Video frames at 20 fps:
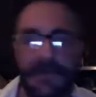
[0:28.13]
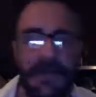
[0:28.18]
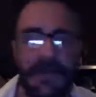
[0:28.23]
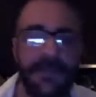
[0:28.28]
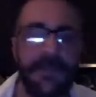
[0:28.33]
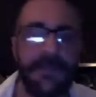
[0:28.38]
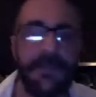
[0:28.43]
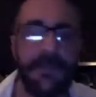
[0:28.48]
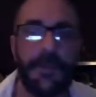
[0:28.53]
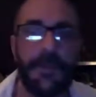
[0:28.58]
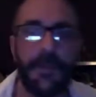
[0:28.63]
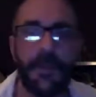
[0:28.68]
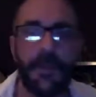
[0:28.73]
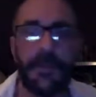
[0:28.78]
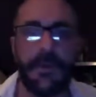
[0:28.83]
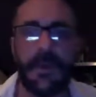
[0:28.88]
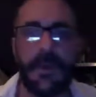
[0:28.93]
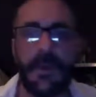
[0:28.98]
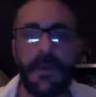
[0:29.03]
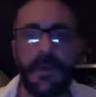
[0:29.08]

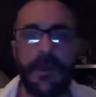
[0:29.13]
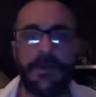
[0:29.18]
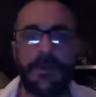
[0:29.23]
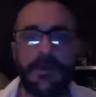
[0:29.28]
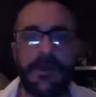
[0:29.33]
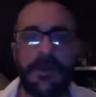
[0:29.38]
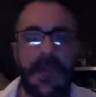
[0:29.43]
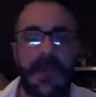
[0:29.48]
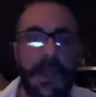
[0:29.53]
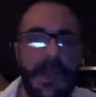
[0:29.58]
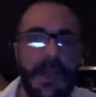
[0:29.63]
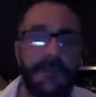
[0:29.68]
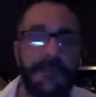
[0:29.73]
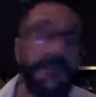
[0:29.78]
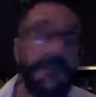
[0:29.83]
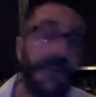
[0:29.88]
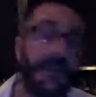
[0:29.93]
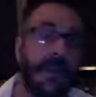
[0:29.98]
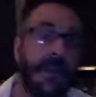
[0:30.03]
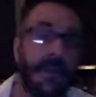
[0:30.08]
programs and
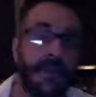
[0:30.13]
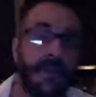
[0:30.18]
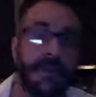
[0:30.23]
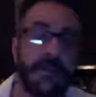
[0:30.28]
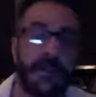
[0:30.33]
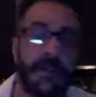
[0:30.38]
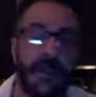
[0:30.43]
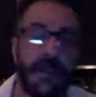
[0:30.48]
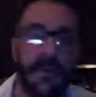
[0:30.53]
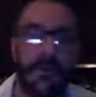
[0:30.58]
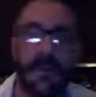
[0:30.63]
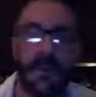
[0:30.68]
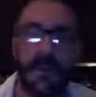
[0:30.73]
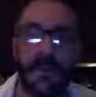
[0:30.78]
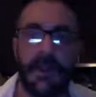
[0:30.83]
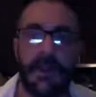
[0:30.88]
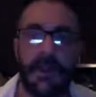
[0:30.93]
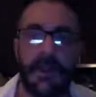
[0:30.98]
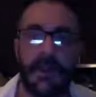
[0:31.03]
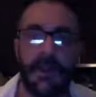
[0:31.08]
videos that I made on
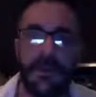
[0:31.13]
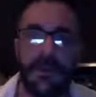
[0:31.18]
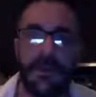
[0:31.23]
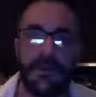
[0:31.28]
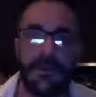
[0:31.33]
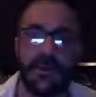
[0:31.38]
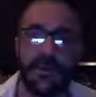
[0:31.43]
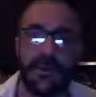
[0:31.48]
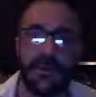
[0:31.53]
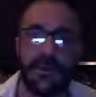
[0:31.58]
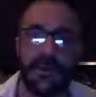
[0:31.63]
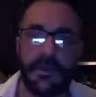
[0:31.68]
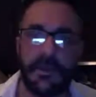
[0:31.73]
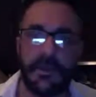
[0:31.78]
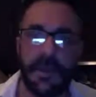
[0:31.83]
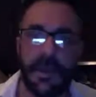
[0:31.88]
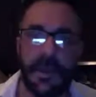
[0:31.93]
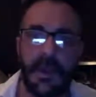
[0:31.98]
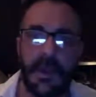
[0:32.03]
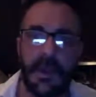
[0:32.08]
YouTube
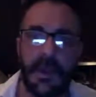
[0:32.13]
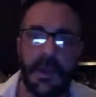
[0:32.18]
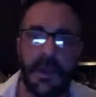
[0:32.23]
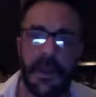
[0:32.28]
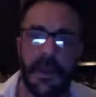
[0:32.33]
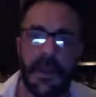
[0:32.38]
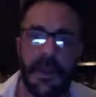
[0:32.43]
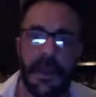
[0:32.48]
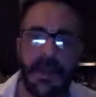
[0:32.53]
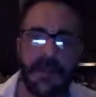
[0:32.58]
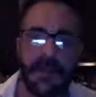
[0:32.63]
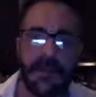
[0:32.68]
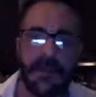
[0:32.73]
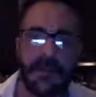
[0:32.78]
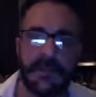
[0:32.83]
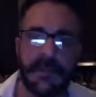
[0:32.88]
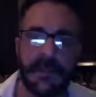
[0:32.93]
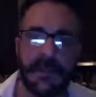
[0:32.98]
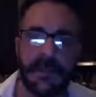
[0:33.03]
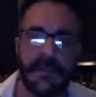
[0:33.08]

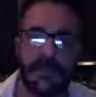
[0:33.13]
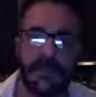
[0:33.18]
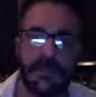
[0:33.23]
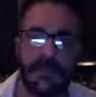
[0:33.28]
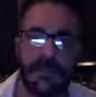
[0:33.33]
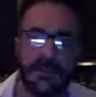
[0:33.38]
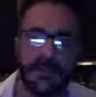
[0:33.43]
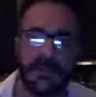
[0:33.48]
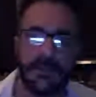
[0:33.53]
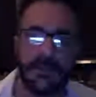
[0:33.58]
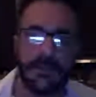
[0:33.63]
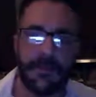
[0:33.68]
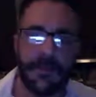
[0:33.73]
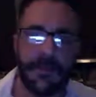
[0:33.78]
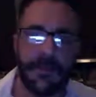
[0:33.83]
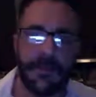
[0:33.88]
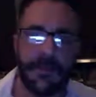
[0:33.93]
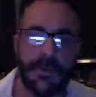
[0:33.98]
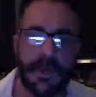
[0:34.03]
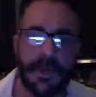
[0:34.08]
discussing
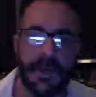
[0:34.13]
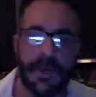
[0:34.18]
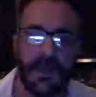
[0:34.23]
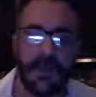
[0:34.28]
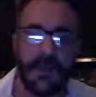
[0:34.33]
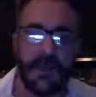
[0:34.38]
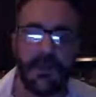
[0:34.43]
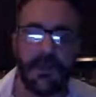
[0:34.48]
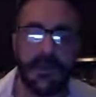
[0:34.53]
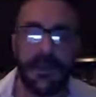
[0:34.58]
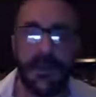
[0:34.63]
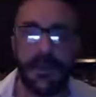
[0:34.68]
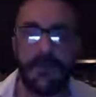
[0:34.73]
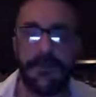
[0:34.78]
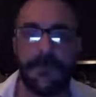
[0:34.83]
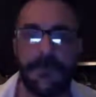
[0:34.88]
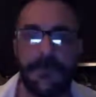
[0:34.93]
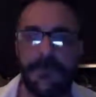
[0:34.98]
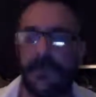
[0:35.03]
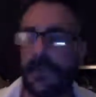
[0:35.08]
spirituality
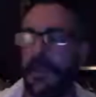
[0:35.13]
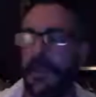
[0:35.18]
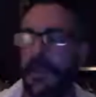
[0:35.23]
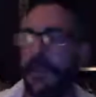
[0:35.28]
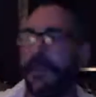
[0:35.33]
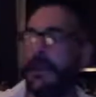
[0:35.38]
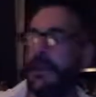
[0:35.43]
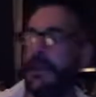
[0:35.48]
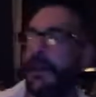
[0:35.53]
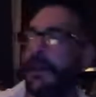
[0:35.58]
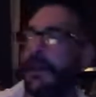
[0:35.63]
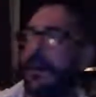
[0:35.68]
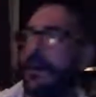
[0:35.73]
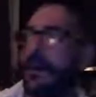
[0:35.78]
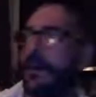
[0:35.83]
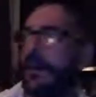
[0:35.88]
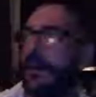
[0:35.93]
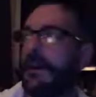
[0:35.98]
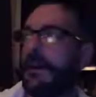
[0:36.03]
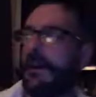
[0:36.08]
in
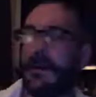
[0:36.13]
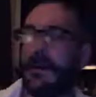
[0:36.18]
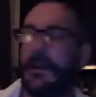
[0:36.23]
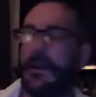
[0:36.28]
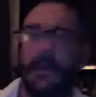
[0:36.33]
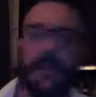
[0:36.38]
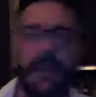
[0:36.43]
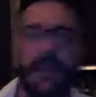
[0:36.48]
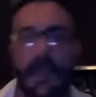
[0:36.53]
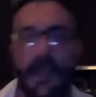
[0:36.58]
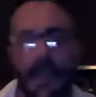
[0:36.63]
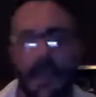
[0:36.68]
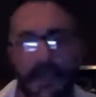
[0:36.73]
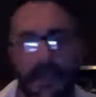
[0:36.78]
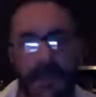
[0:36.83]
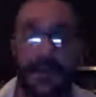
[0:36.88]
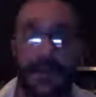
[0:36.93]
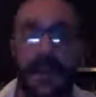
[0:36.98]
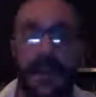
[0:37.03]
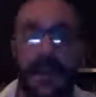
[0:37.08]
every
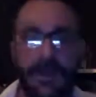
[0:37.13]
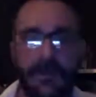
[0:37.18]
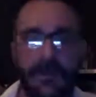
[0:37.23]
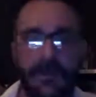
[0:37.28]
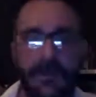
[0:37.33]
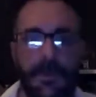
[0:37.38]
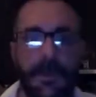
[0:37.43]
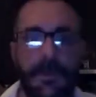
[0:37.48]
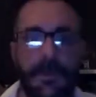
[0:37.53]
aspect that I